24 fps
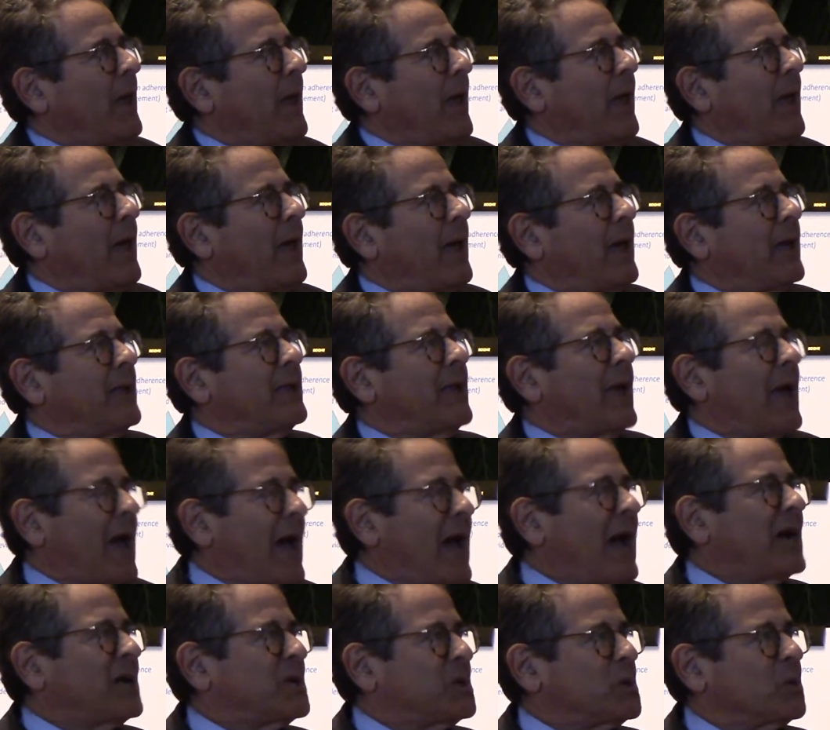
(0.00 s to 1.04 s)
And
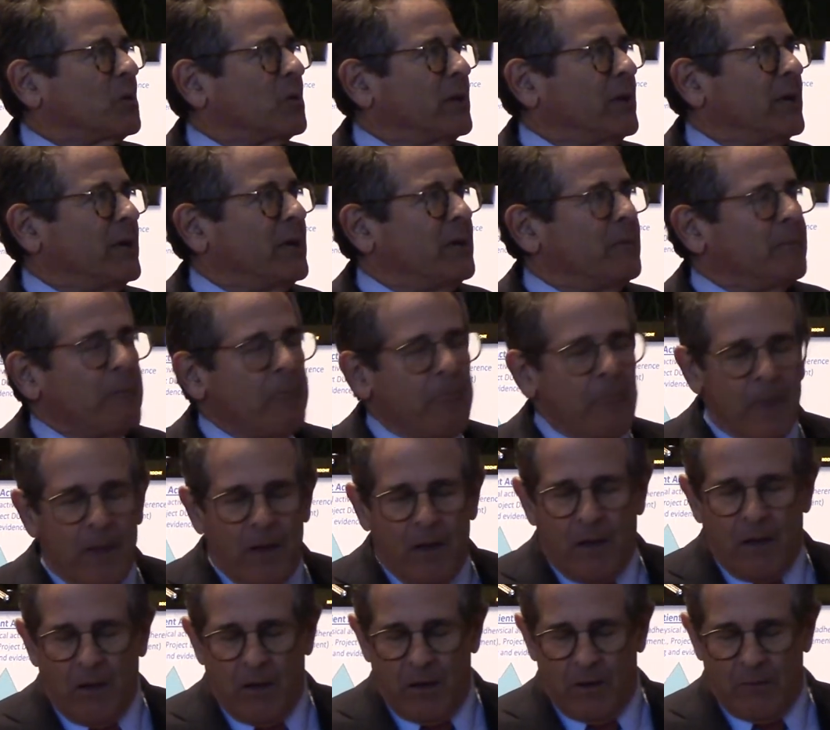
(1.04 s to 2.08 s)
actually,
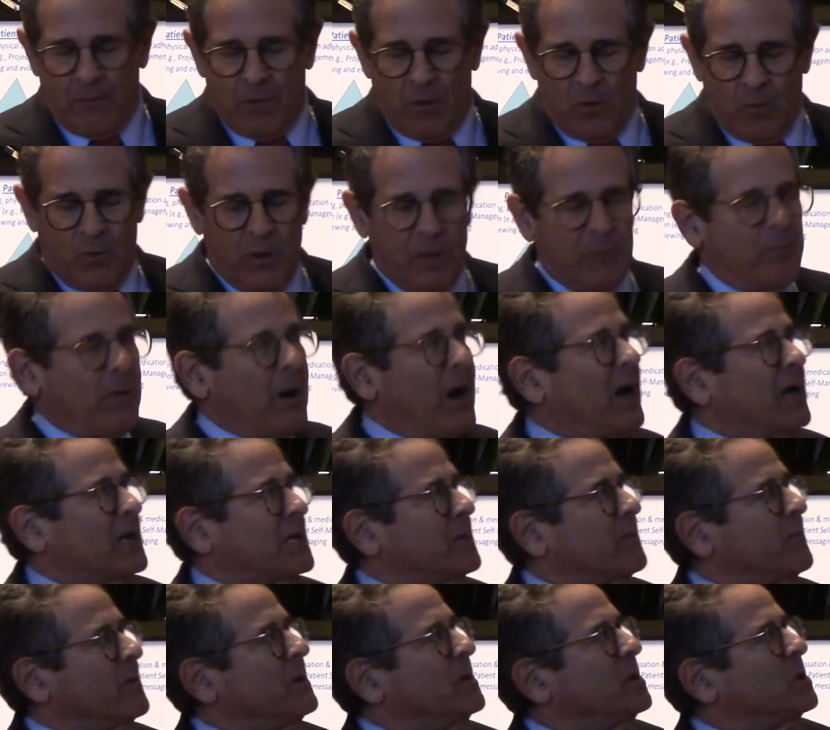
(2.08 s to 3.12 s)
we
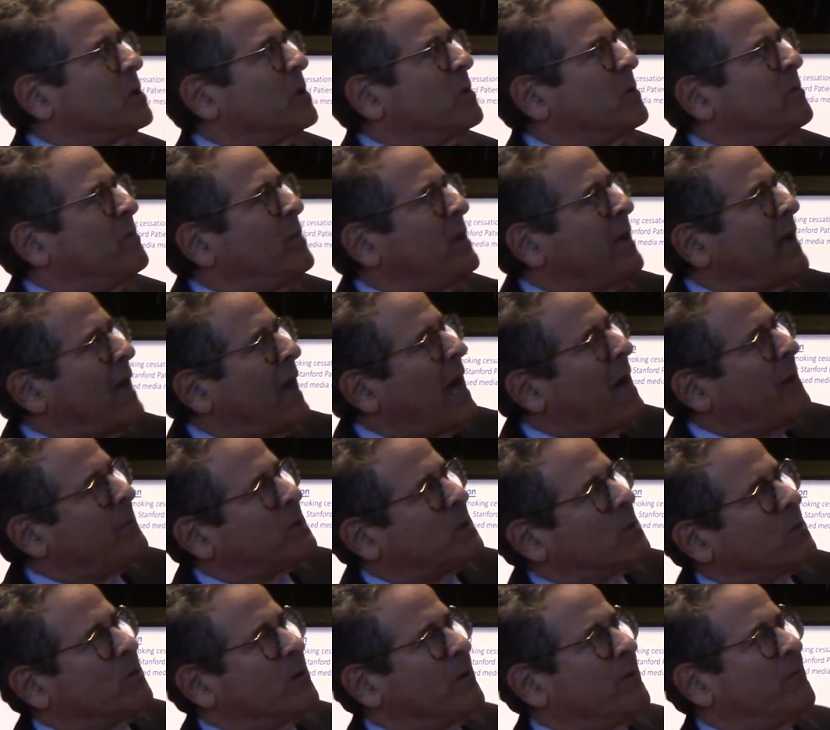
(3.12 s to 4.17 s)
possibly should be
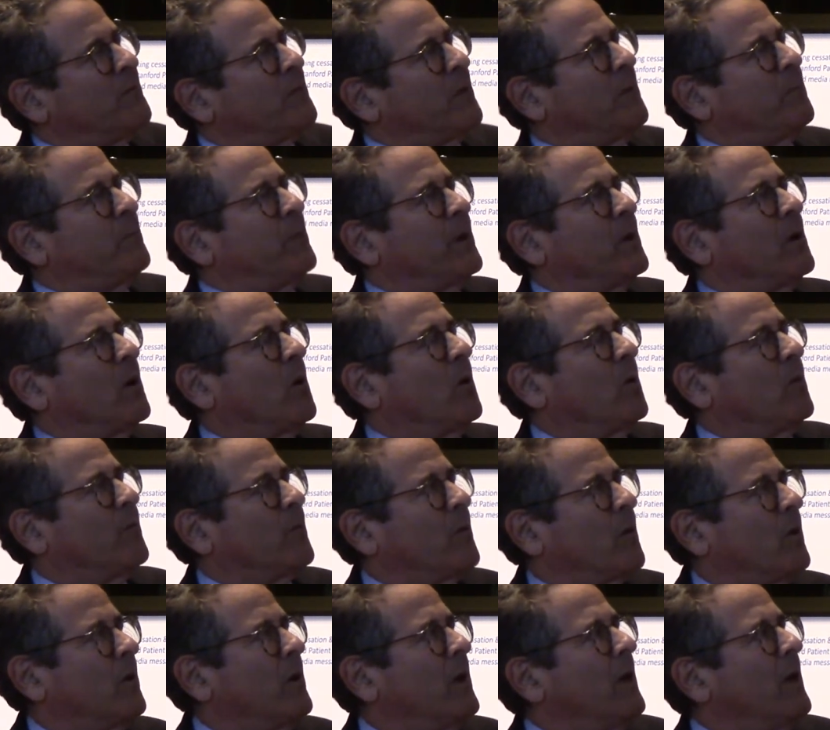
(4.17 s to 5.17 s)
absolutely flipping over